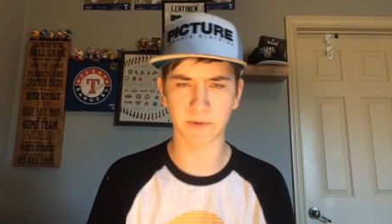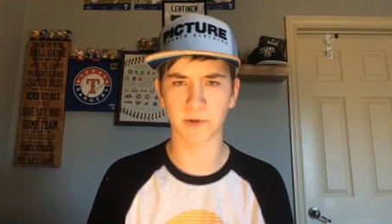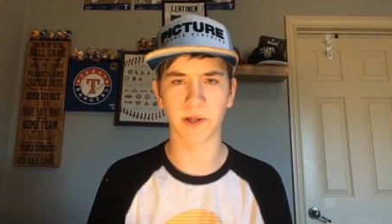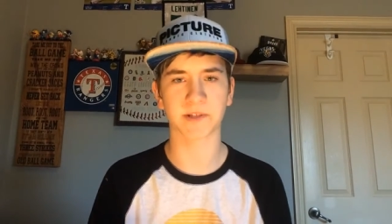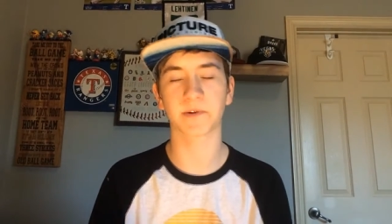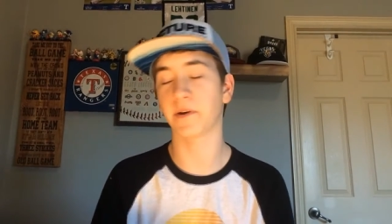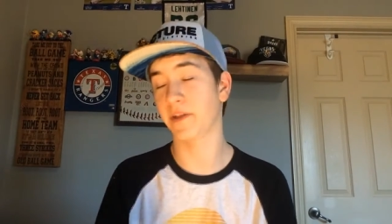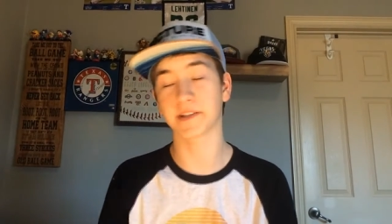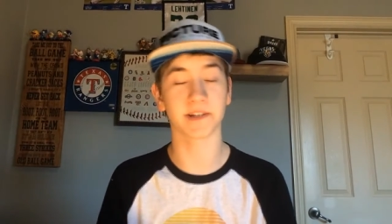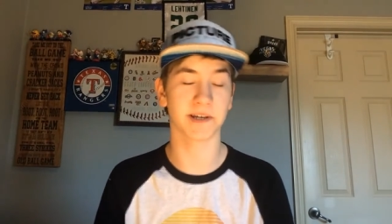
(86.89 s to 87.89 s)
So
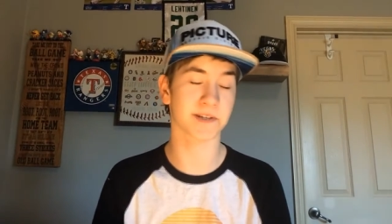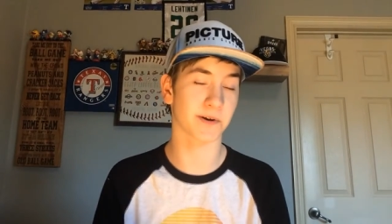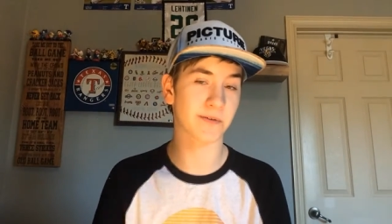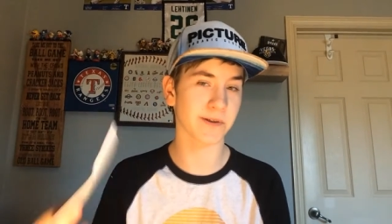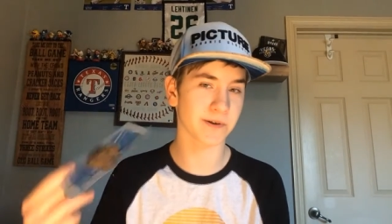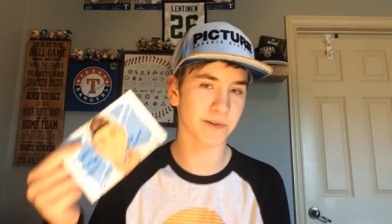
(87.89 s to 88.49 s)
that's a nice card right there,